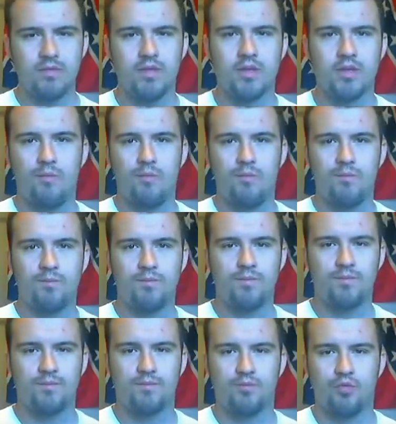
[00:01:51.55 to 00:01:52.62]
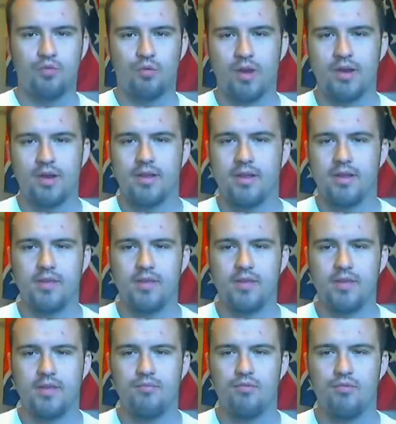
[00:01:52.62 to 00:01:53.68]
you know, we're ready to
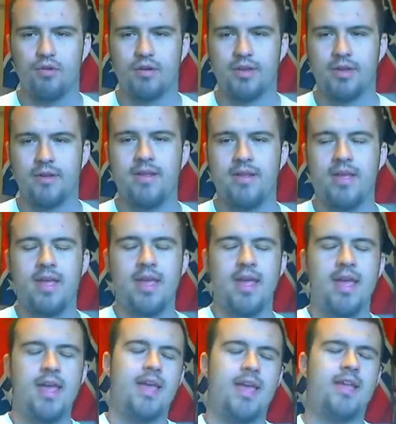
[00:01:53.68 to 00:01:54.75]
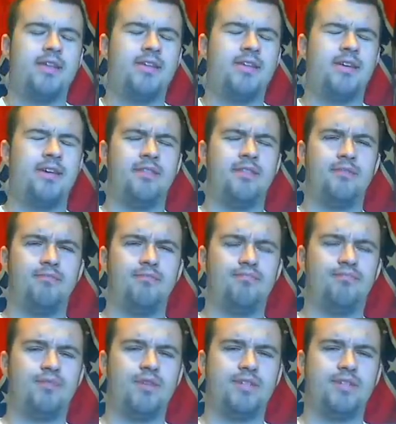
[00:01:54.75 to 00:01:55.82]
keep working. And
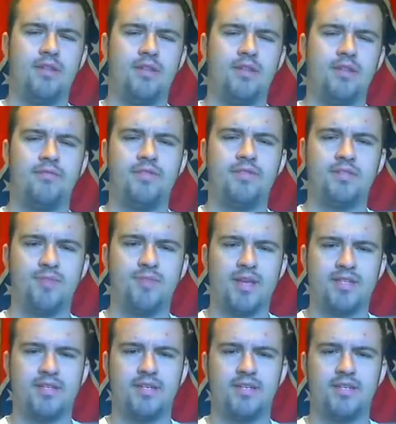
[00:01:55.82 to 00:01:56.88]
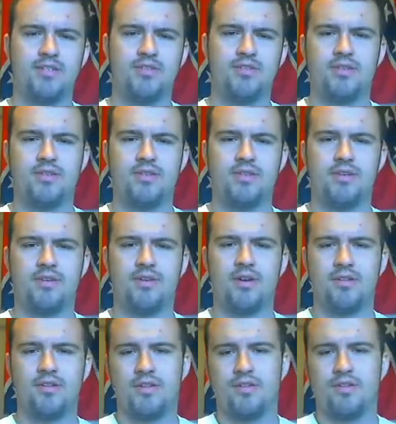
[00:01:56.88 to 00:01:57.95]
the title of this message is,
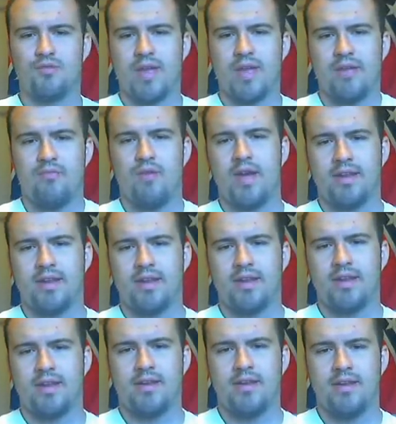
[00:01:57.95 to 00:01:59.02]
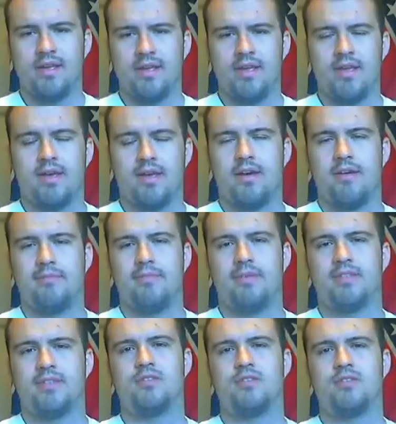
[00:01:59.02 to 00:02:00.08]
other than the RANDwagon,
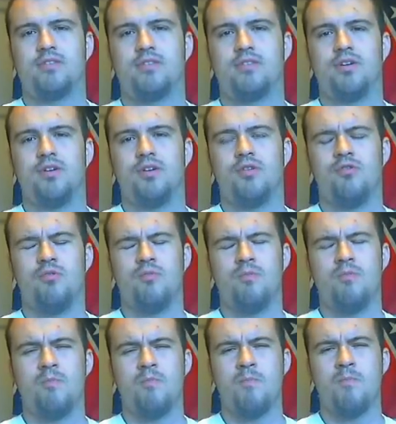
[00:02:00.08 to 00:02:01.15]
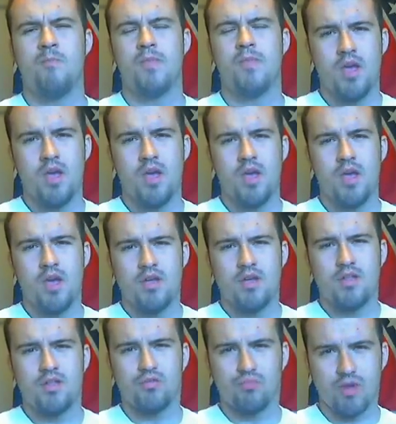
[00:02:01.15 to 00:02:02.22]
is also
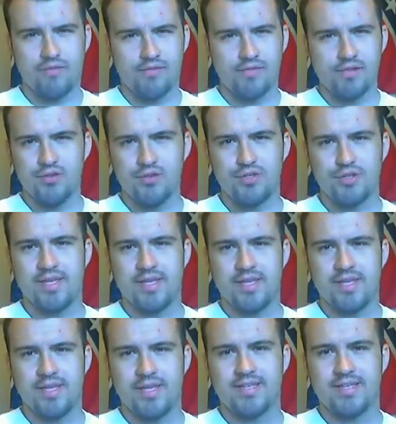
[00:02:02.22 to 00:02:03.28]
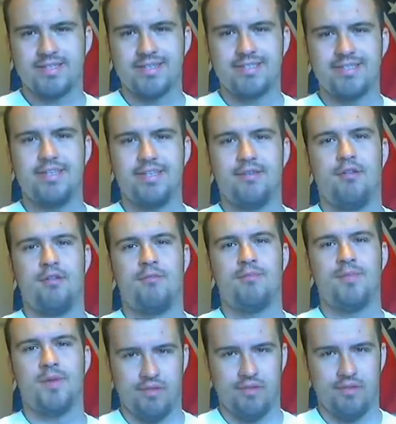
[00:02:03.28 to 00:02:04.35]
the revolution is still
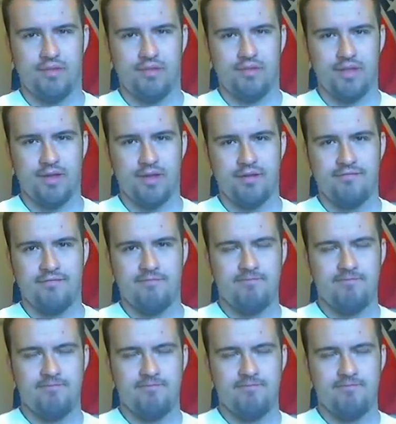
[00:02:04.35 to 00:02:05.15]
about love.